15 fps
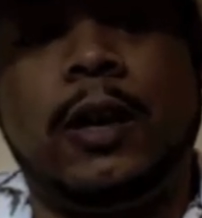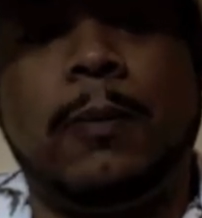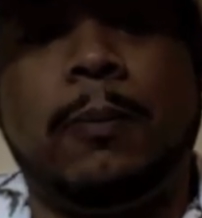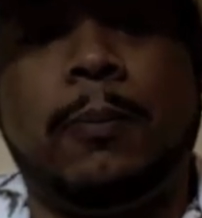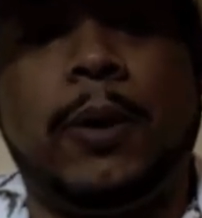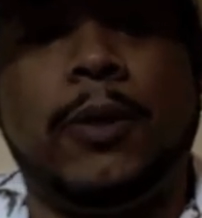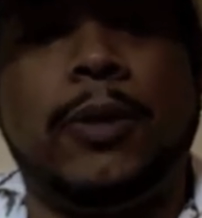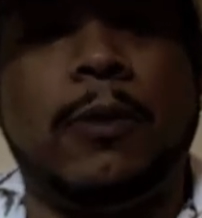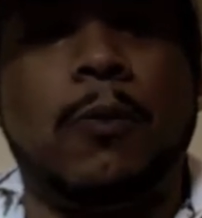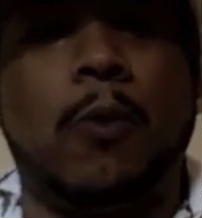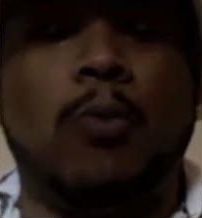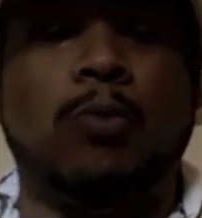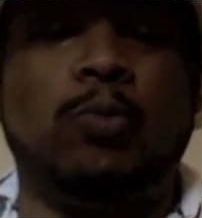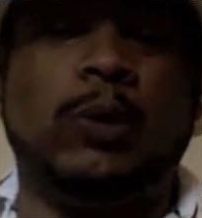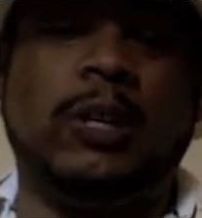but they
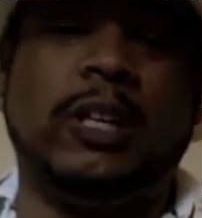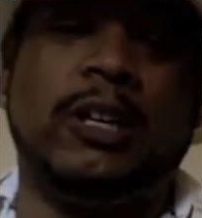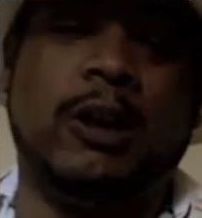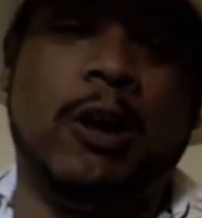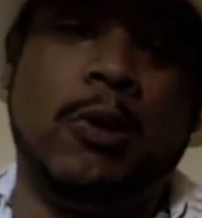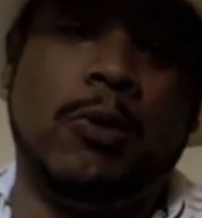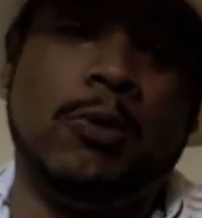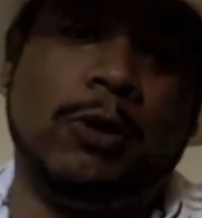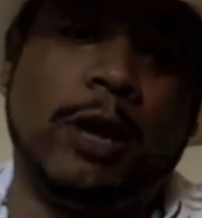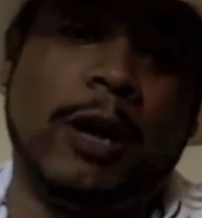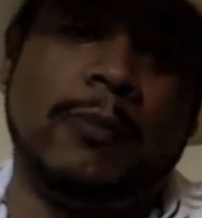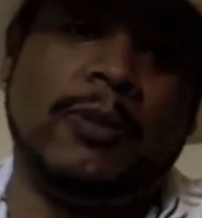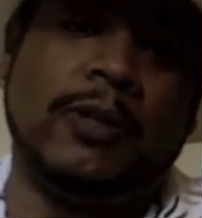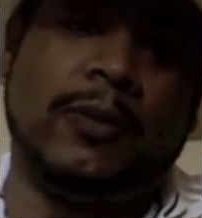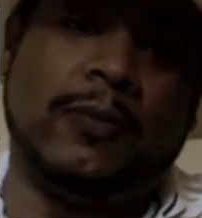won't really own
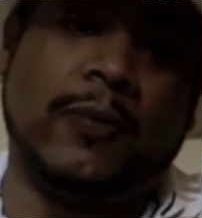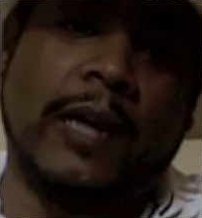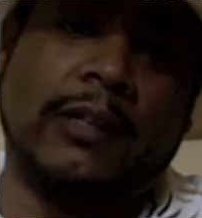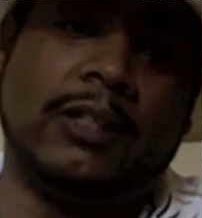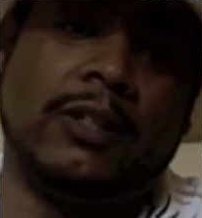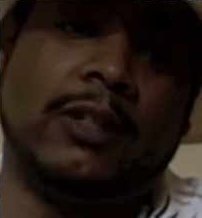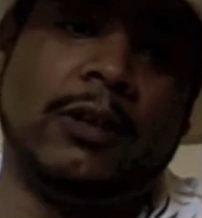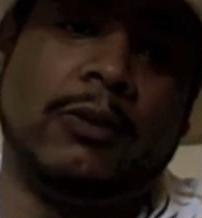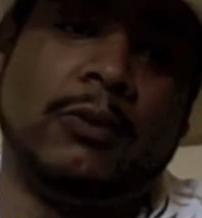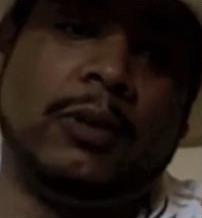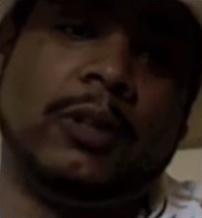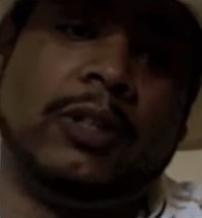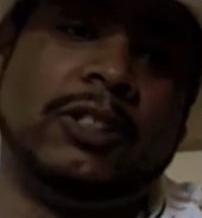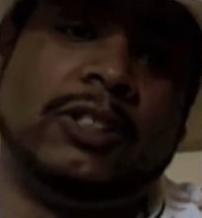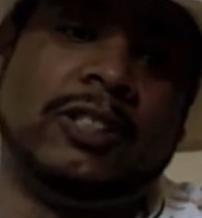up to the fact that they're
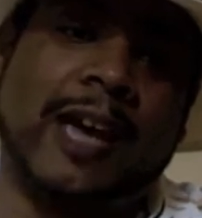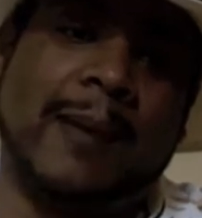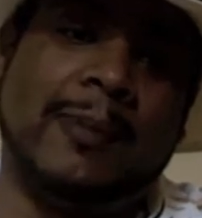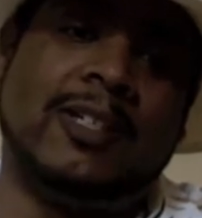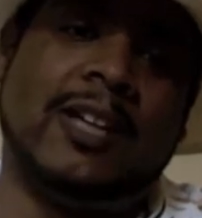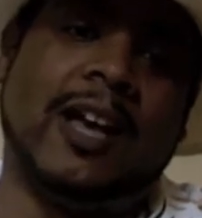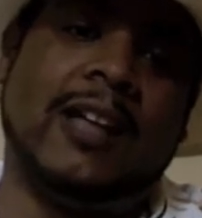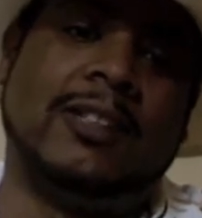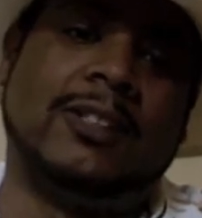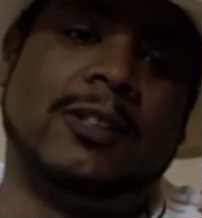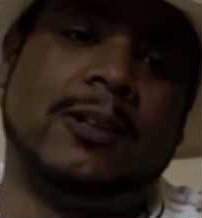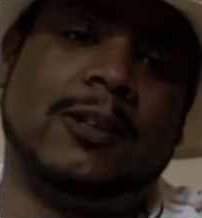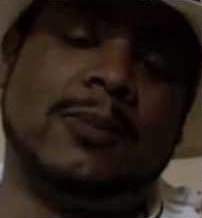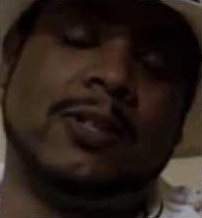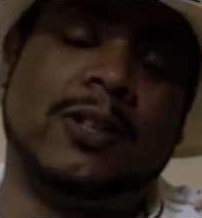really
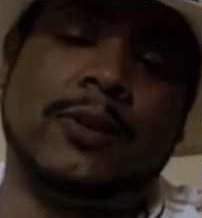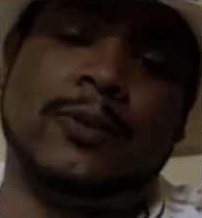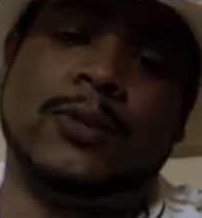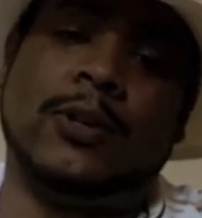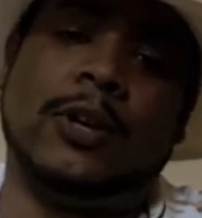sabotaging themselves.